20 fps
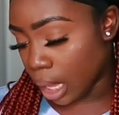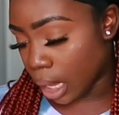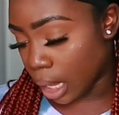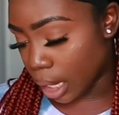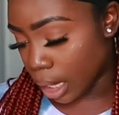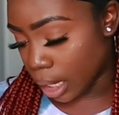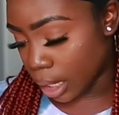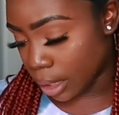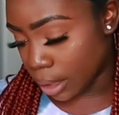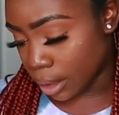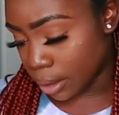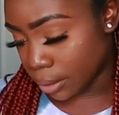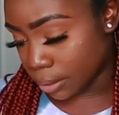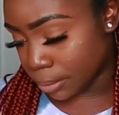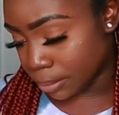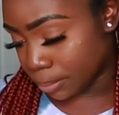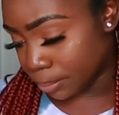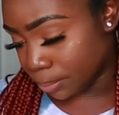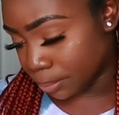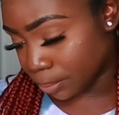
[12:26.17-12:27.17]

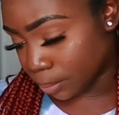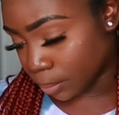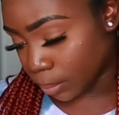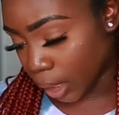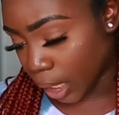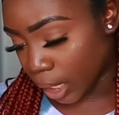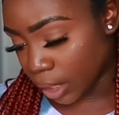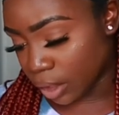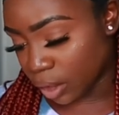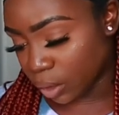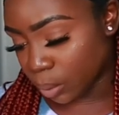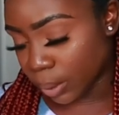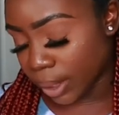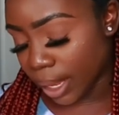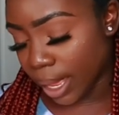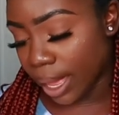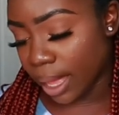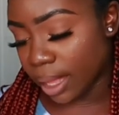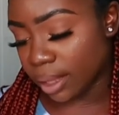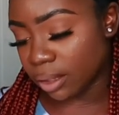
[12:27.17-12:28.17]
um this one
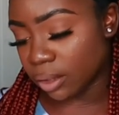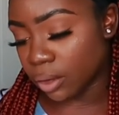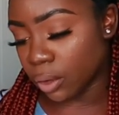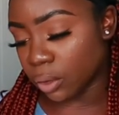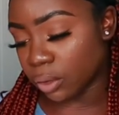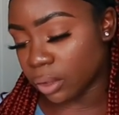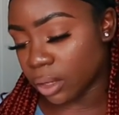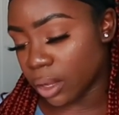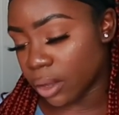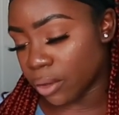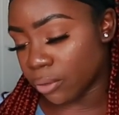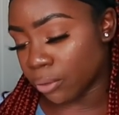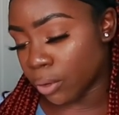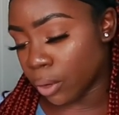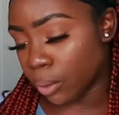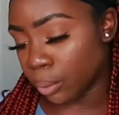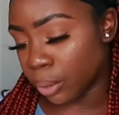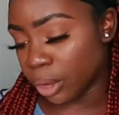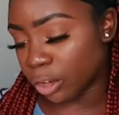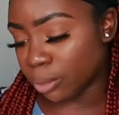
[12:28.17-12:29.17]
has notes
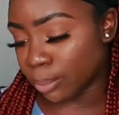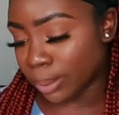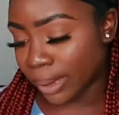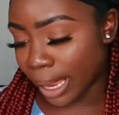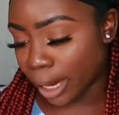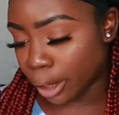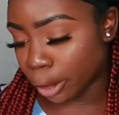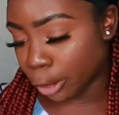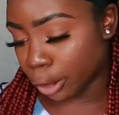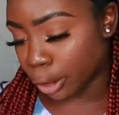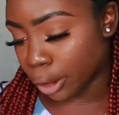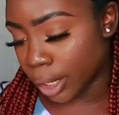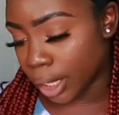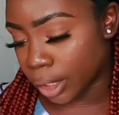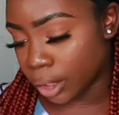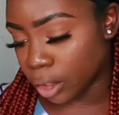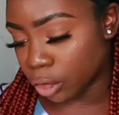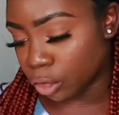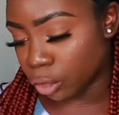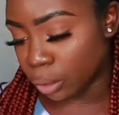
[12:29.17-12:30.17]
of rich black
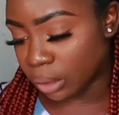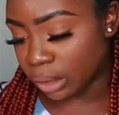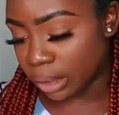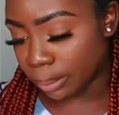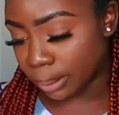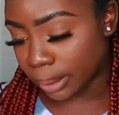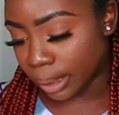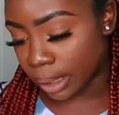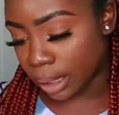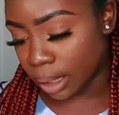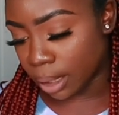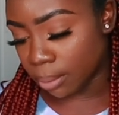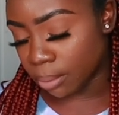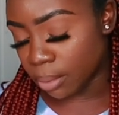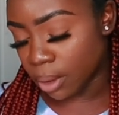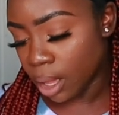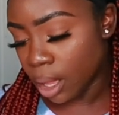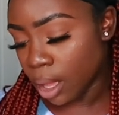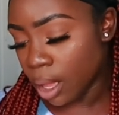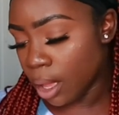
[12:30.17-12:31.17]
currant juicy plum
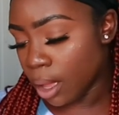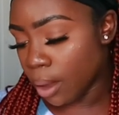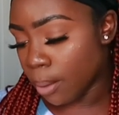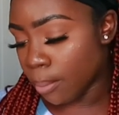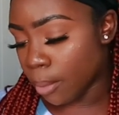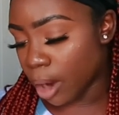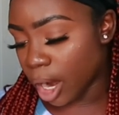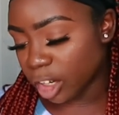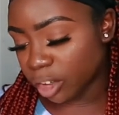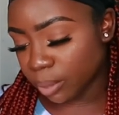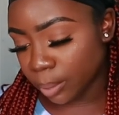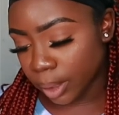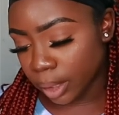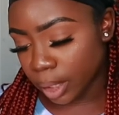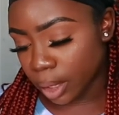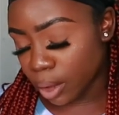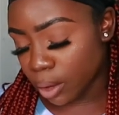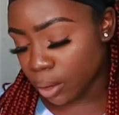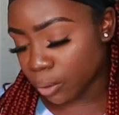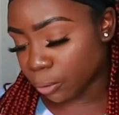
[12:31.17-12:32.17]

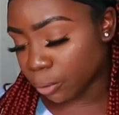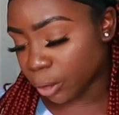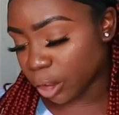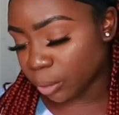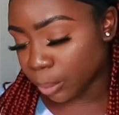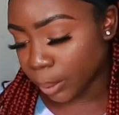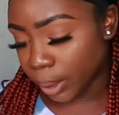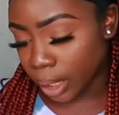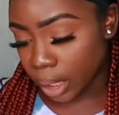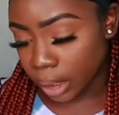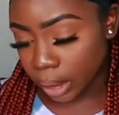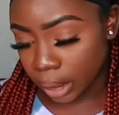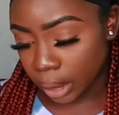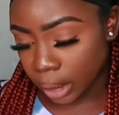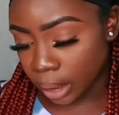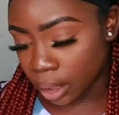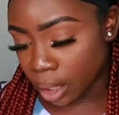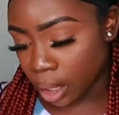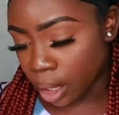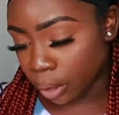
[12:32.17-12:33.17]
marshmallow fresh
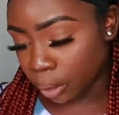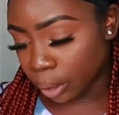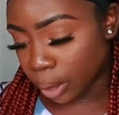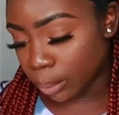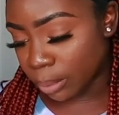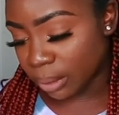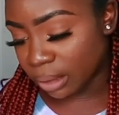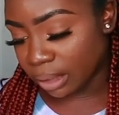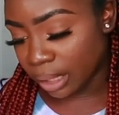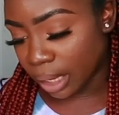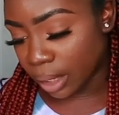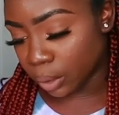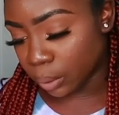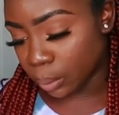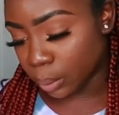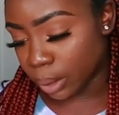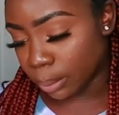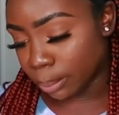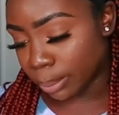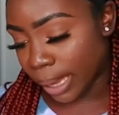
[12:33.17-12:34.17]
peony creamy
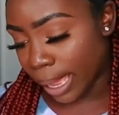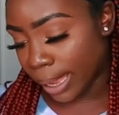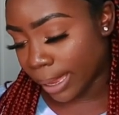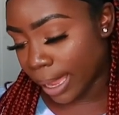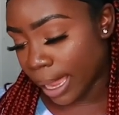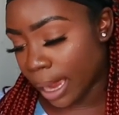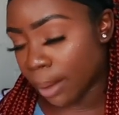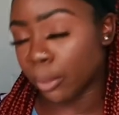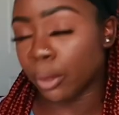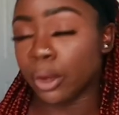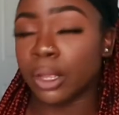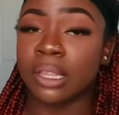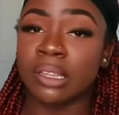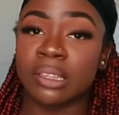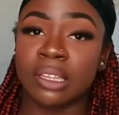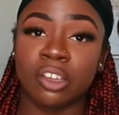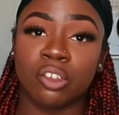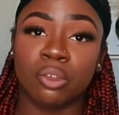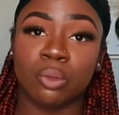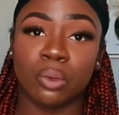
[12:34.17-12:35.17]
sandalwood black amber and
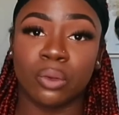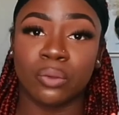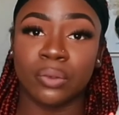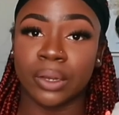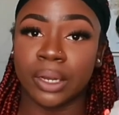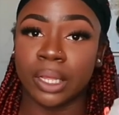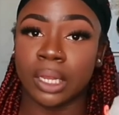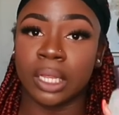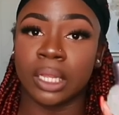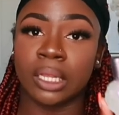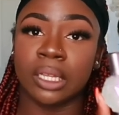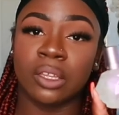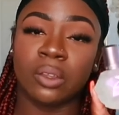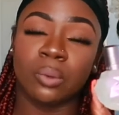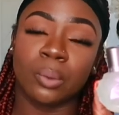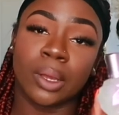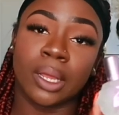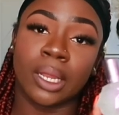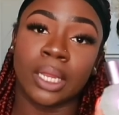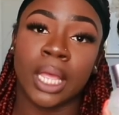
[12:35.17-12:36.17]
sensual vanilla
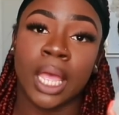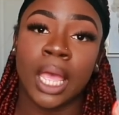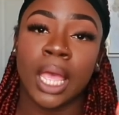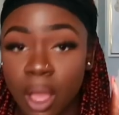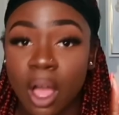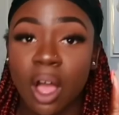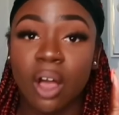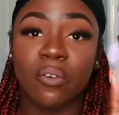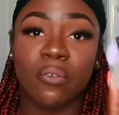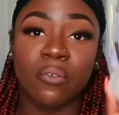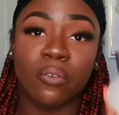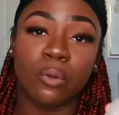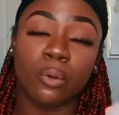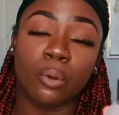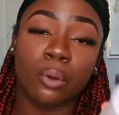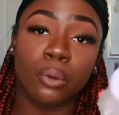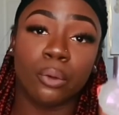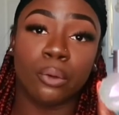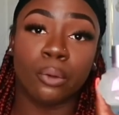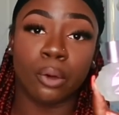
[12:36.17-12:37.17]
this one a
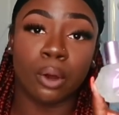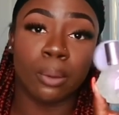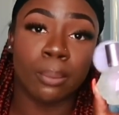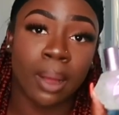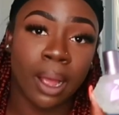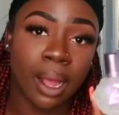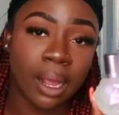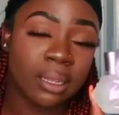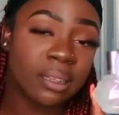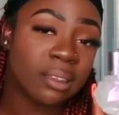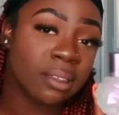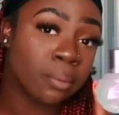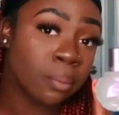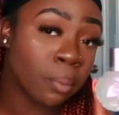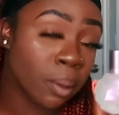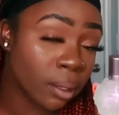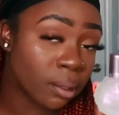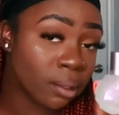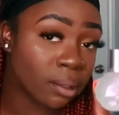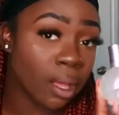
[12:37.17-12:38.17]
floral gourmand
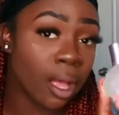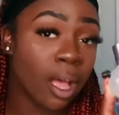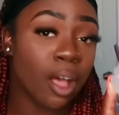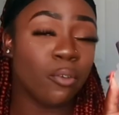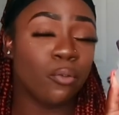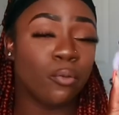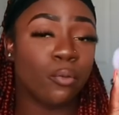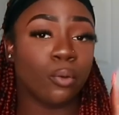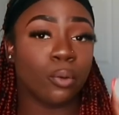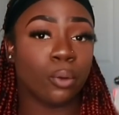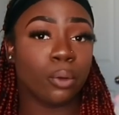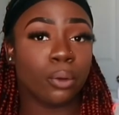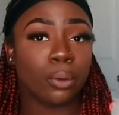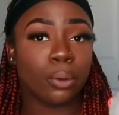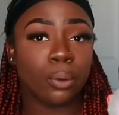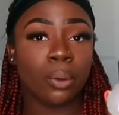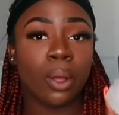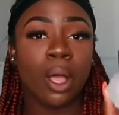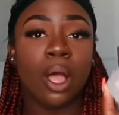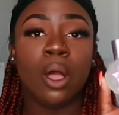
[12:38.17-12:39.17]
a
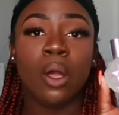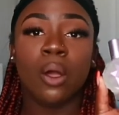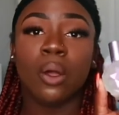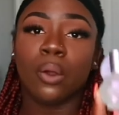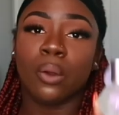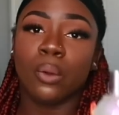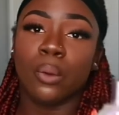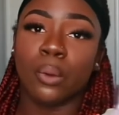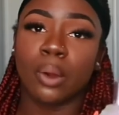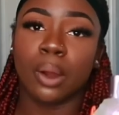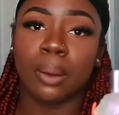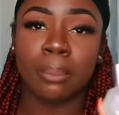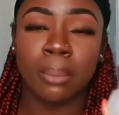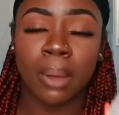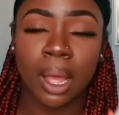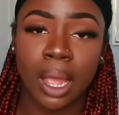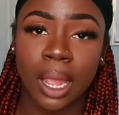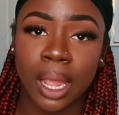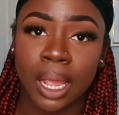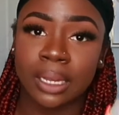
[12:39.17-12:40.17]
floral
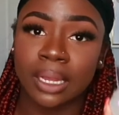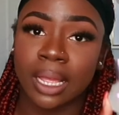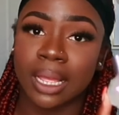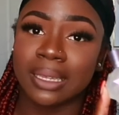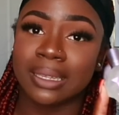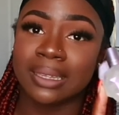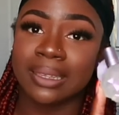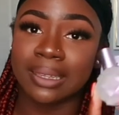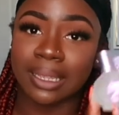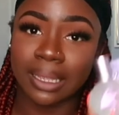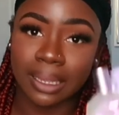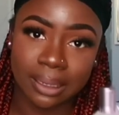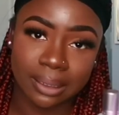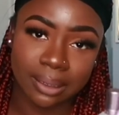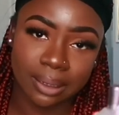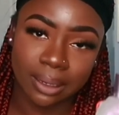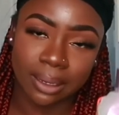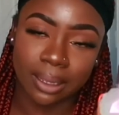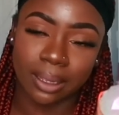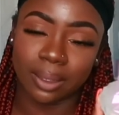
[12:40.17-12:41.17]
gourmand
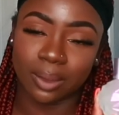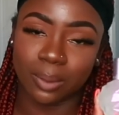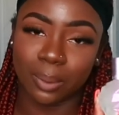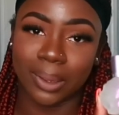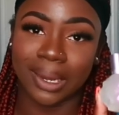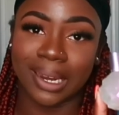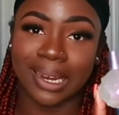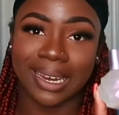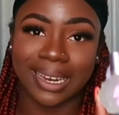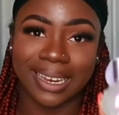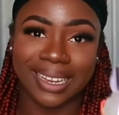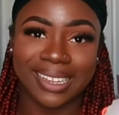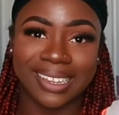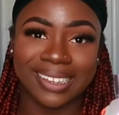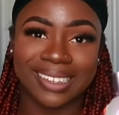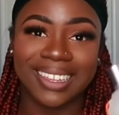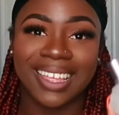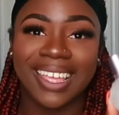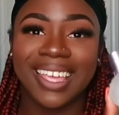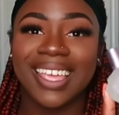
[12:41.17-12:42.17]
scent that's what it
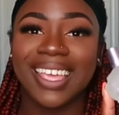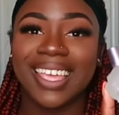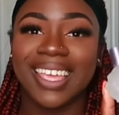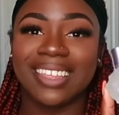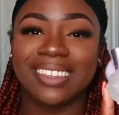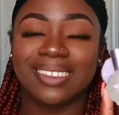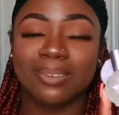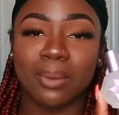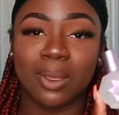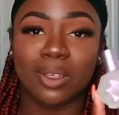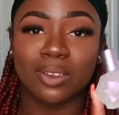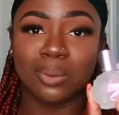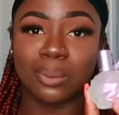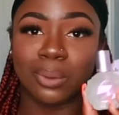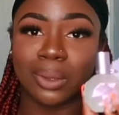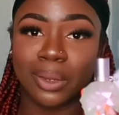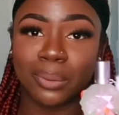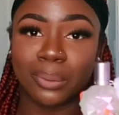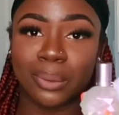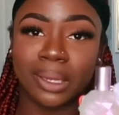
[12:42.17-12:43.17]
is it smells
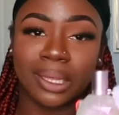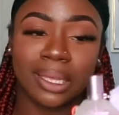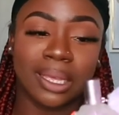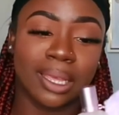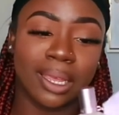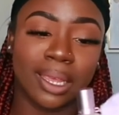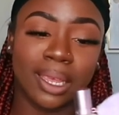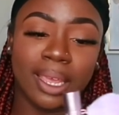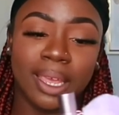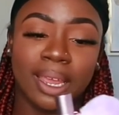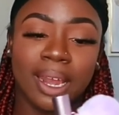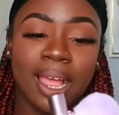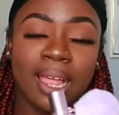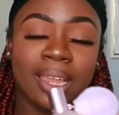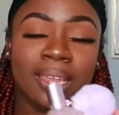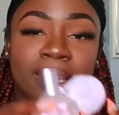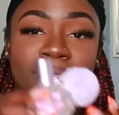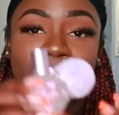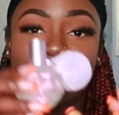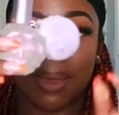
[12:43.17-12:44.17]
really really good i
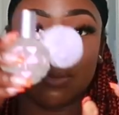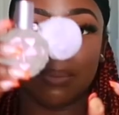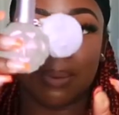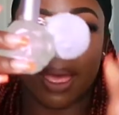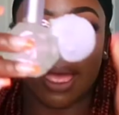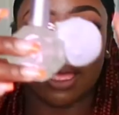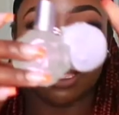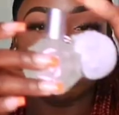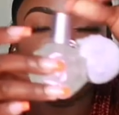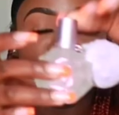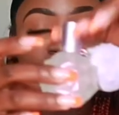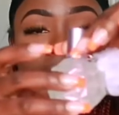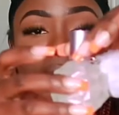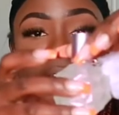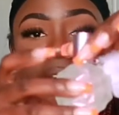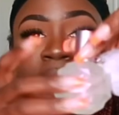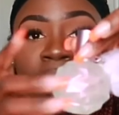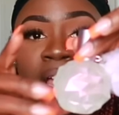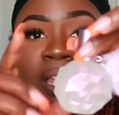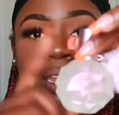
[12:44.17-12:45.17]
love the
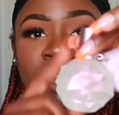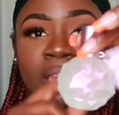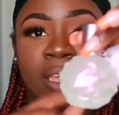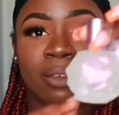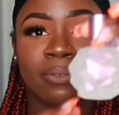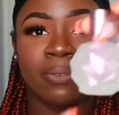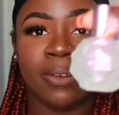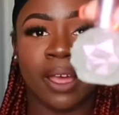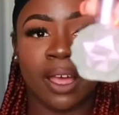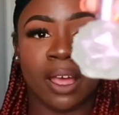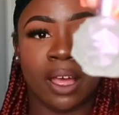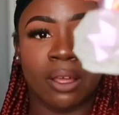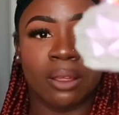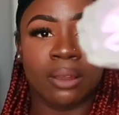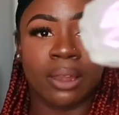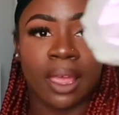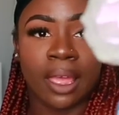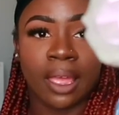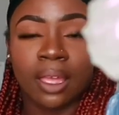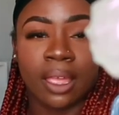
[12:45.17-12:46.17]
packaging i love how
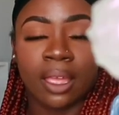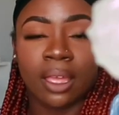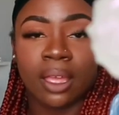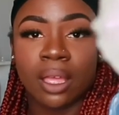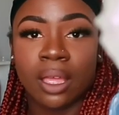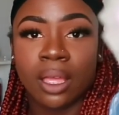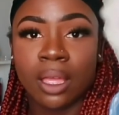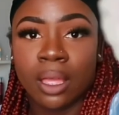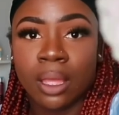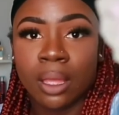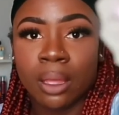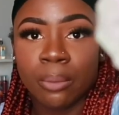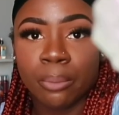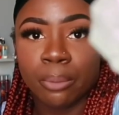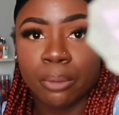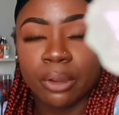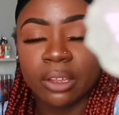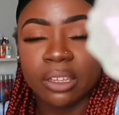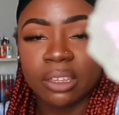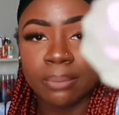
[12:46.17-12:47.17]
like
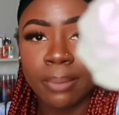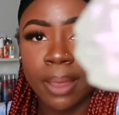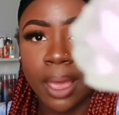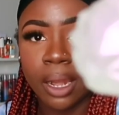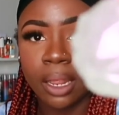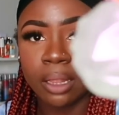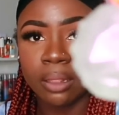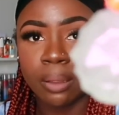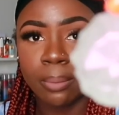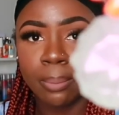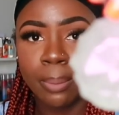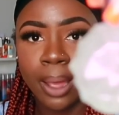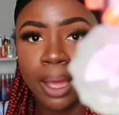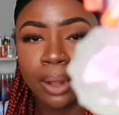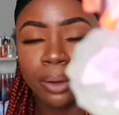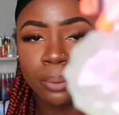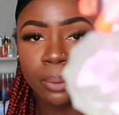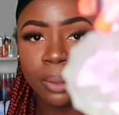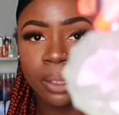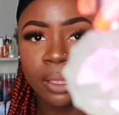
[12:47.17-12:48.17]
prismatic the
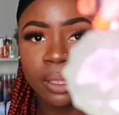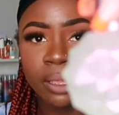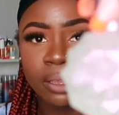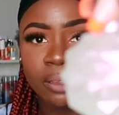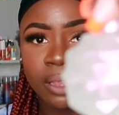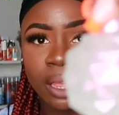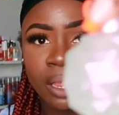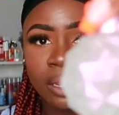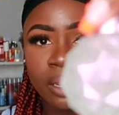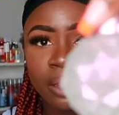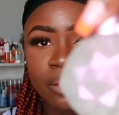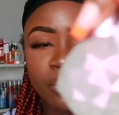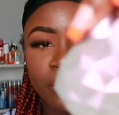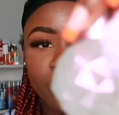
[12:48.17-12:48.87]
bottle is i love